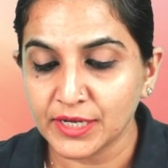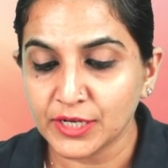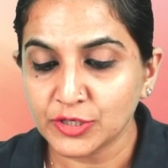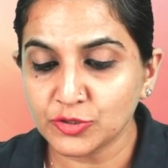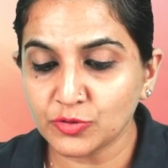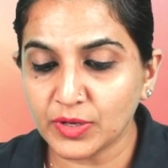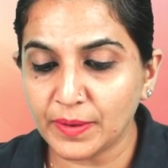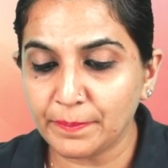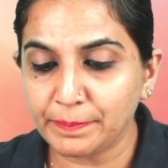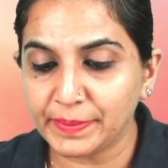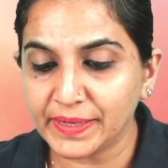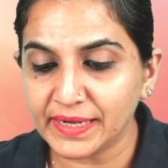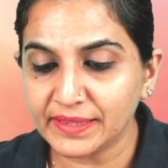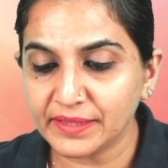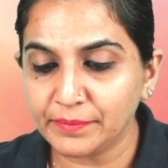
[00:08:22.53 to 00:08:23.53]
to
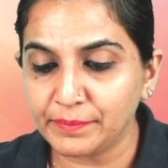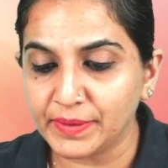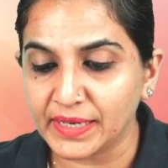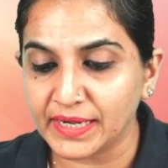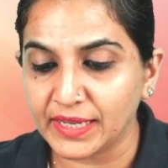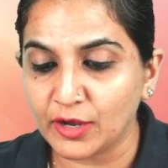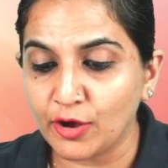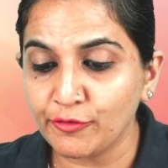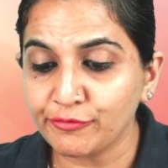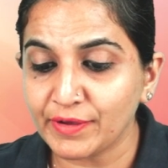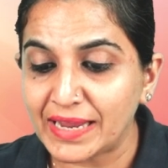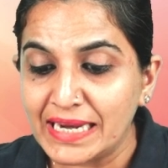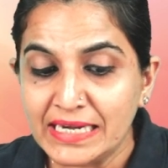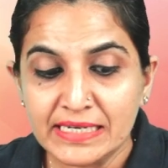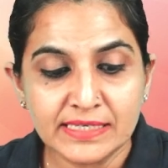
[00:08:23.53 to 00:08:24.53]
complete the meaning of
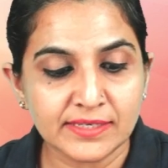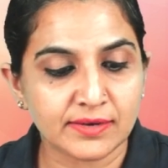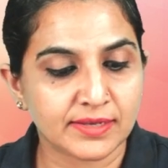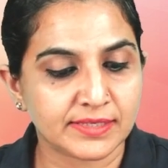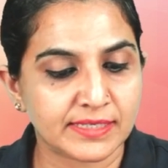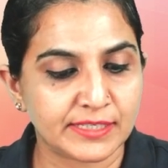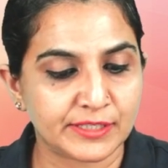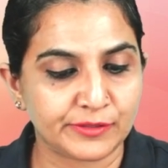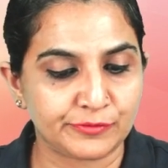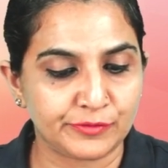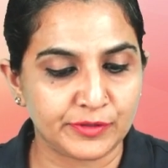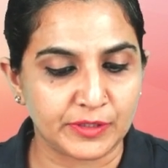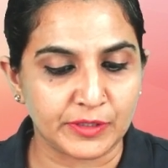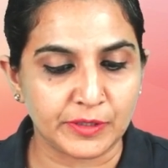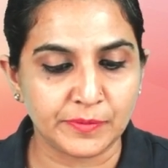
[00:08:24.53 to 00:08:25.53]
intransitive
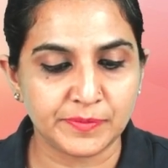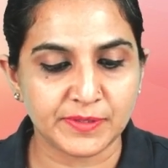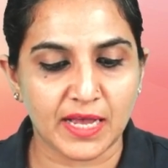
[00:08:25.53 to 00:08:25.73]
verbs